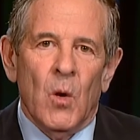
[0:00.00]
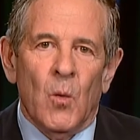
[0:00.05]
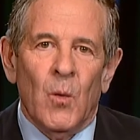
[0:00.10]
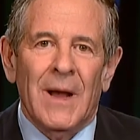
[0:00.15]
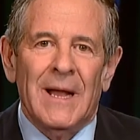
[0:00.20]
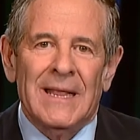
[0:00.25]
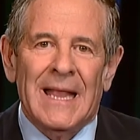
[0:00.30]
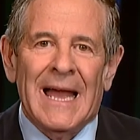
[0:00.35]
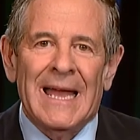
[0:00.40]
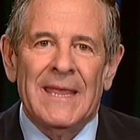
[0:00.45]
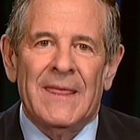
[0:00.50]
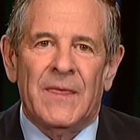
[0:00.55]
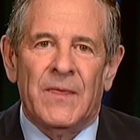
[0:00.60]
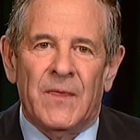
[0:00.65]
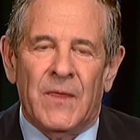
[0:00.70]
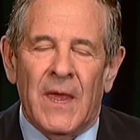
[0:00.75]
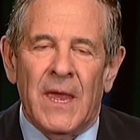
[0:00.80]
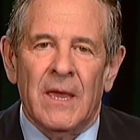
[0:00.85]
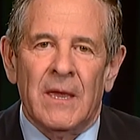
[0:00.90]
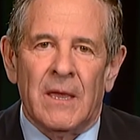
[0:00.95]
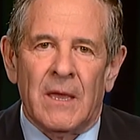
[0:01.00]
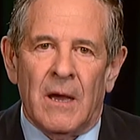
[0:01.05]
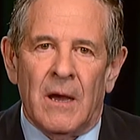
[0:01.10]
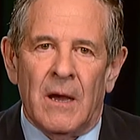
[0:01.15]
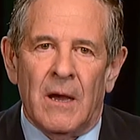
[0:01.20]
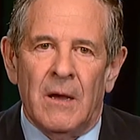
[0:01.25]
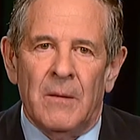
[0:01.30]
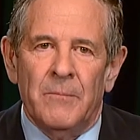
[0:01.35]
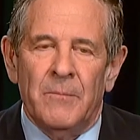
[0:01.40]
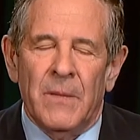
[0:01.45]
well, I think
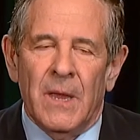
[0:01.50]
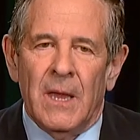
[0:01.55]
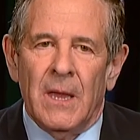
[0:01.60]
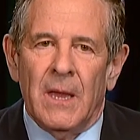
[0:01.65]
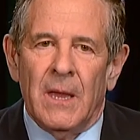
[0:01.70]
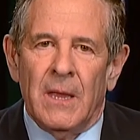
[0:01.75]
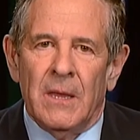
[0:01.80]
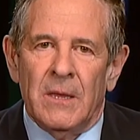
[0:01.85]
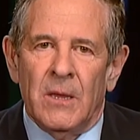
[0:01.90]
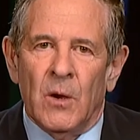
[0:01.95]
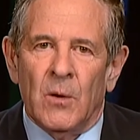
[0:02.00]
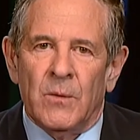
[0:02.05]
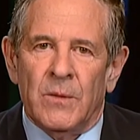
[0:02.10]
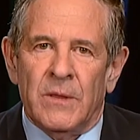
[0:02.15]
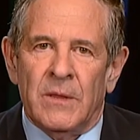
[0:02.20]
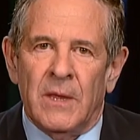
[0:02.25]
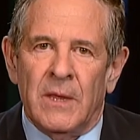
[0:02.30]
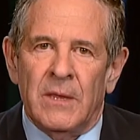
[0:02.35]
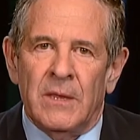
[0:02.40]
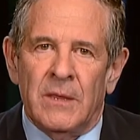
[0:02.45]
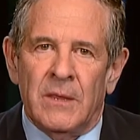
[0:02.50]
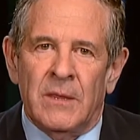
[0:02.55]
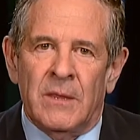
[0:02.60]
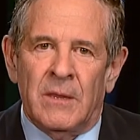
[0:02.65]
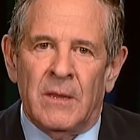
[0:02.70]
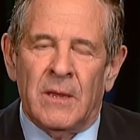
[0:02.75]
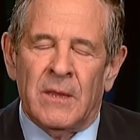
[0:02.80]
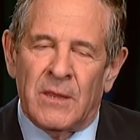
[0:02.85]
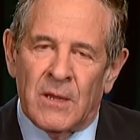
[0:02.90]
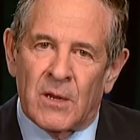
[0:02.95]
um, you know the
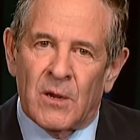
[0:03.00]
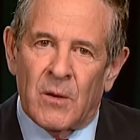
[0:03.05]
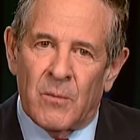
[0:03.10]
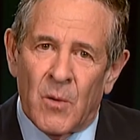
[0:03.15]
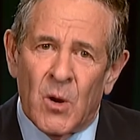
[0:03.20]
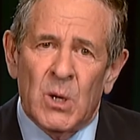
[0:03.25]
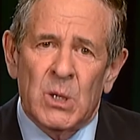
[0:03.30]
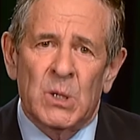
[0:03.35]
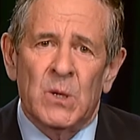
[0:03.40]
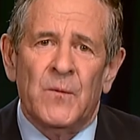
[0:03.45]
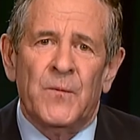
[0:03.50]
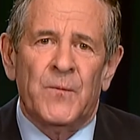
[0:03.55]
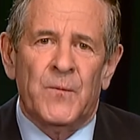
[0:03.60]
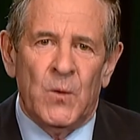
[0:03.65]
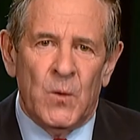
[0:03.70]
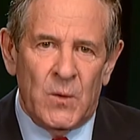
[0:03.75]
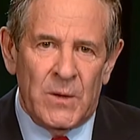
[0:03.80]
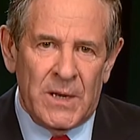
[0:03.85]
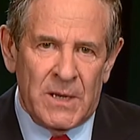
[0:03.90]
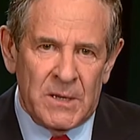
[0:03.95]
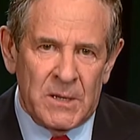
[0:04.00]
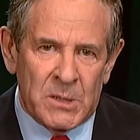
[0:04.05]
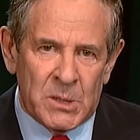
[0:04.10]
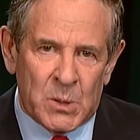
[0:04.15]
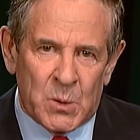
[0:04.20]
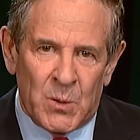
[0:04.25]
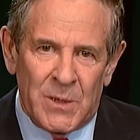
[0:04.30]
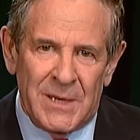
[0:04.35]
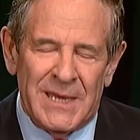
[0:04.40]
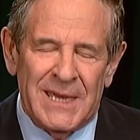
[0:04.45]
the commercial food
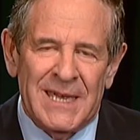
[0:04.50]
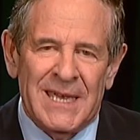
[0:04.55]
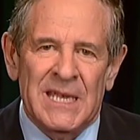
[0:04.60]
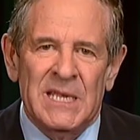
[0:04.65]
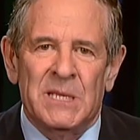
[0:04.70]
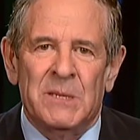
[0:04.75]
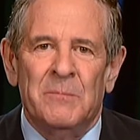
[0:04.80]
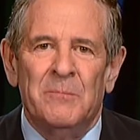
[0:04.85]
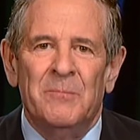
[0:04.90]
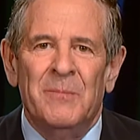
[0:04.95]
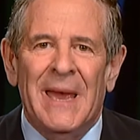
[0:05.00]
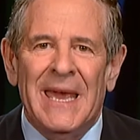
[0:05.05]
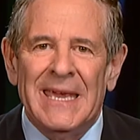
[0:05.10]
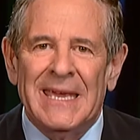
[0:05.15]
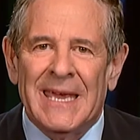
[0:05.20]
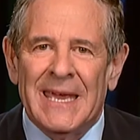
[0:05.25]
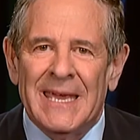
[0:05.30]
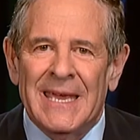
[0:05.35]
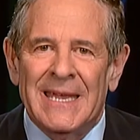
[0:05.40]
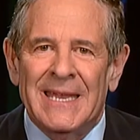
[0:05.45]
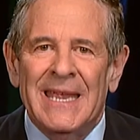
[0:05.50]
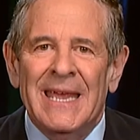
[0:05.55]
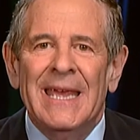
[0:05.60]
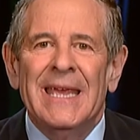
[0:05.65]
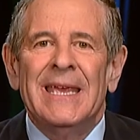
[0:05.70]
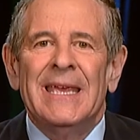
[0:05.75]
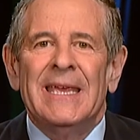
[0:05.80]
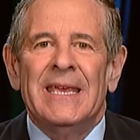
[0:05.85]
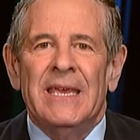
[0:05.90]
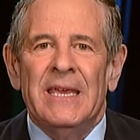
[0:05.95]
industry is making it
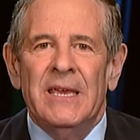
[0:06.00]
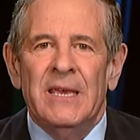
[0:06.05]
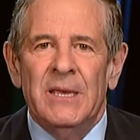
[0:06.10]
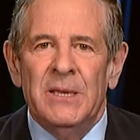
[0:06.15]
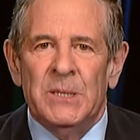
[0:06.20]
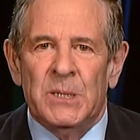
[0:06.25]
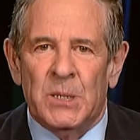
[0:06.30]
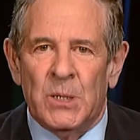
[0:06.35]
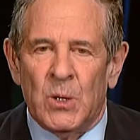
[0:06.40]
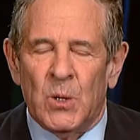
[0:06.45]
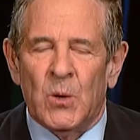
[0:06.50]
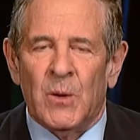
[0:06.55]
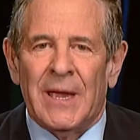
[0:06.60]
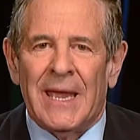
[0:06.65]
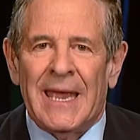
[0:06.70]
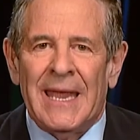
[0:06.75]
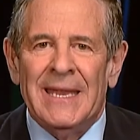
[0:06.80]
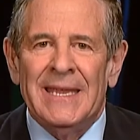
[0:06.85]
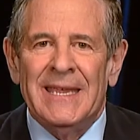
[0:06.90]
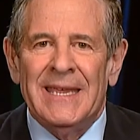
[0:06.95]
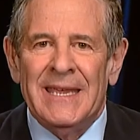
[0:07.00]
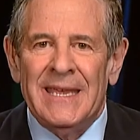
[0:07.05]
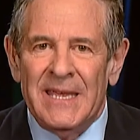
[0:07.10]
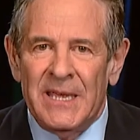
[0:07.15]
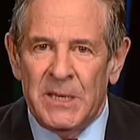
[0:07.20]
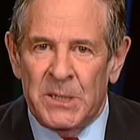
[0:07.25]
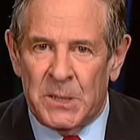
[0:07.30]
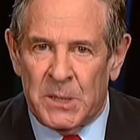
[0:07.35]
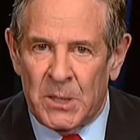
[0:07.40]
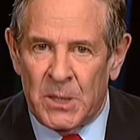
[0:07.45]
easier and
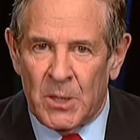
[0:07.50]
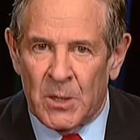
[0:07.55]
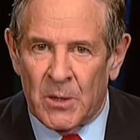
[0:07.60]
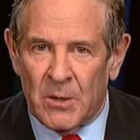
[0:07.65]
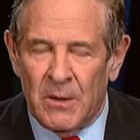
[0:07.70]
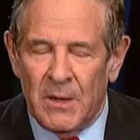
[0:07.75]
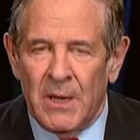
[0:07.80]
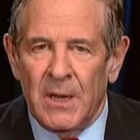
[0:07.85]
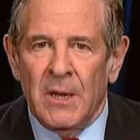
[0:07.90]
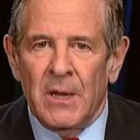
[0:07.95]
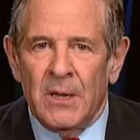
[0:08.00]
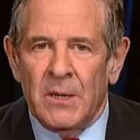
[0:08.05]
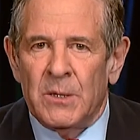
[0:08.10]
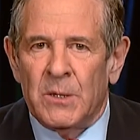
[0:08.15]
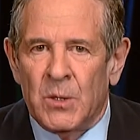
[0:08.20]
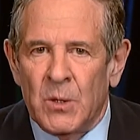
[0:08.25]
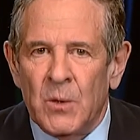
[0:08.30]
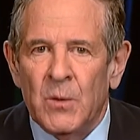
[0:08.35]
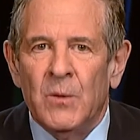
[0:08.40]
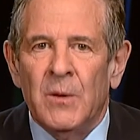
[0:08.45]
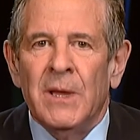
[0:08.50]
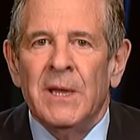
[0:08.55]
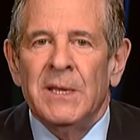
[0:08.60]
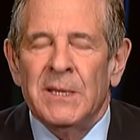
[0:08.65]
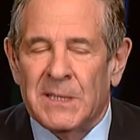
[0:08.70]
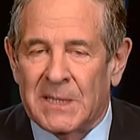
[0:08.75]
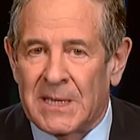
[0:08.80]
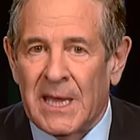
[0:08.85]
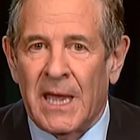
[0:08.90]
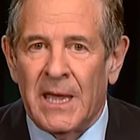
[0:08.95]
easier to
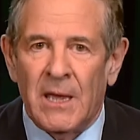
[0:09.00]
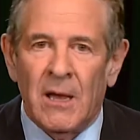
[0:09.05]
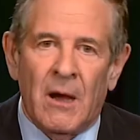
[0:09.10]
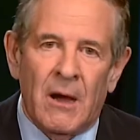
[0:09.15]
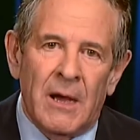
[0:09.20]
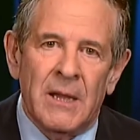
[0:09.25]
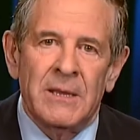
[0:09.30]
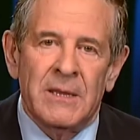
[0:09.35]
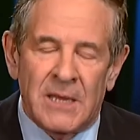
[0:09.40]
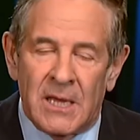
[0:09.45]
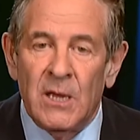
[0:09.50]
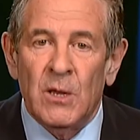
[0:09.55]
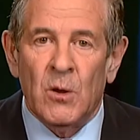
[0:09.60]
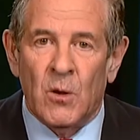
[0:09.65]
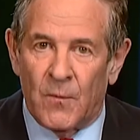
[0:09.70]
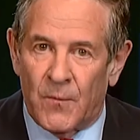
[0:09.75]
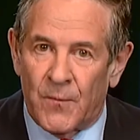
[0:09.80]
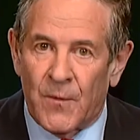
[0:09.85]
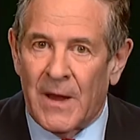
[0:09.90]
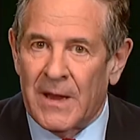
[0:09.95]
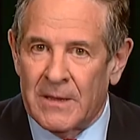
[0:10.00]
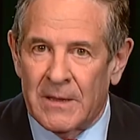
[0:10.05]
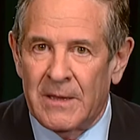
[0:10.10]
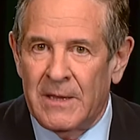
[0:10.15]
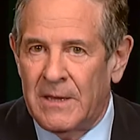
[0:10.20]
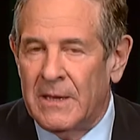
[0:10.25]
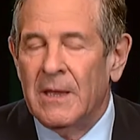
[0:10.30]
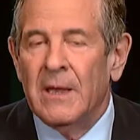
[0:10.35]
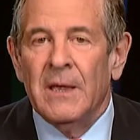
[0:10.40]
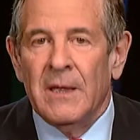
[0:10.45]
stay on keto
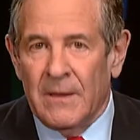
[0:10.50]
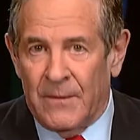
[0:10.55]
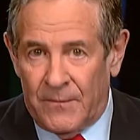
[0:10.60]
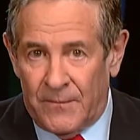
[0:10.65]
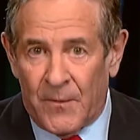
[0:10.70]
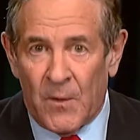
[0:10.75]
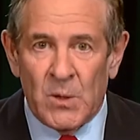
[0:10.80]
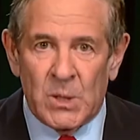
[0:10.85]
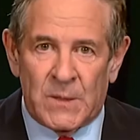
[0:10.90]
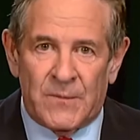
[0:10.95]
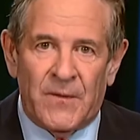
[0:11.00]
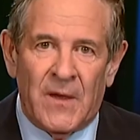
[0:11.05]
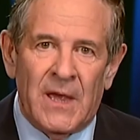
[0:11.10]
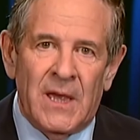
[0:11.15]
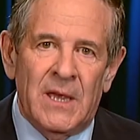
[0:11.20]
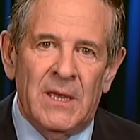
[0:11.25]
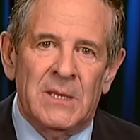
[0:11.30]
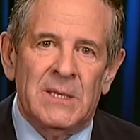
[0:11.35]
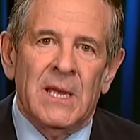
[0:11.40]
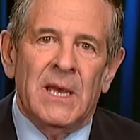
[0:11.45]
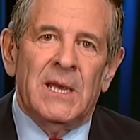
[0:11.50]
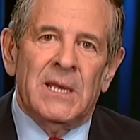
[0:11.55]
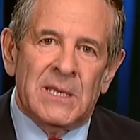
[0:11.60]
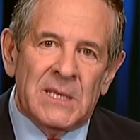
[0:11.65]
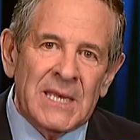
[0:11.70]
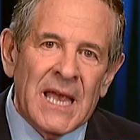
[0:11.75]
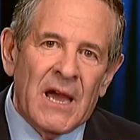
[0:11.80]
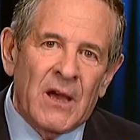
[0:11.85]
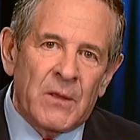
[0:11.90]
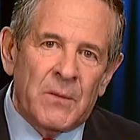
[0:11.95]
friendly first phase
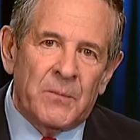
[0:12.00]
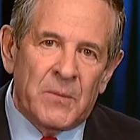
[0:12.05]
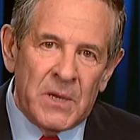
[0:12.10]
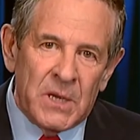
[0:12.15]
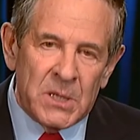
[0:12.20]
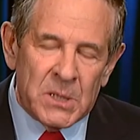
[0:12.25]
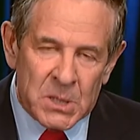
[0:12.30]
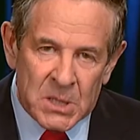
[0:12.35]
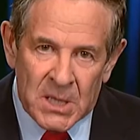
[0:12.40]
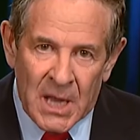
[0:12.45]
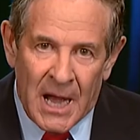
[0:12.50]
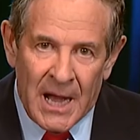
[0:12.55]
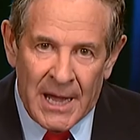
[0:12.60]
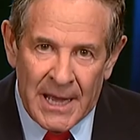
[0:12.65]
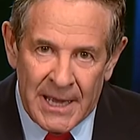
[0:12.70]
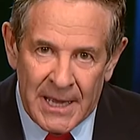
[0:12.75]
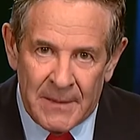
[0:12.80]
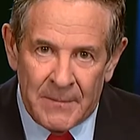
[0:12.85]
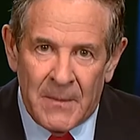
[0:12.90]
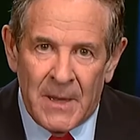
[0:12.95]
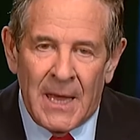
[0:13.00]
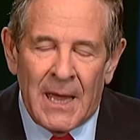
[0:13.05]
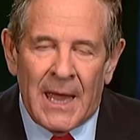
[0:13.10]
South Beach diet.